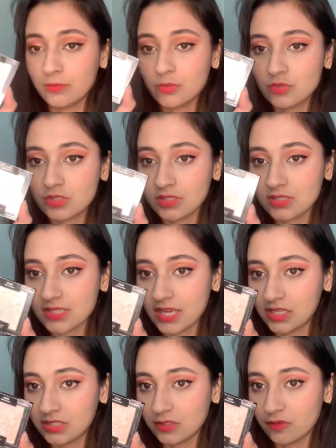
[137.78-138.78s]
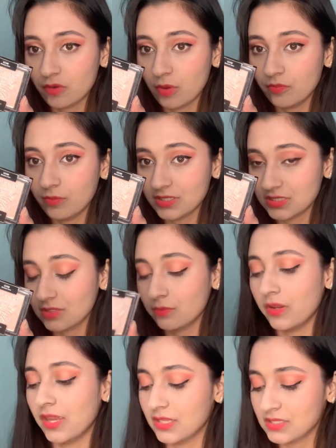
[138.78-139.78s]
using this highlighter from Wet n
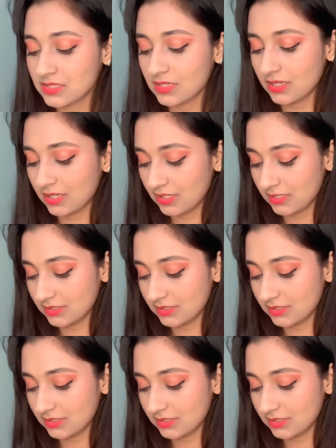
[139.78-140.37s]
Wild and first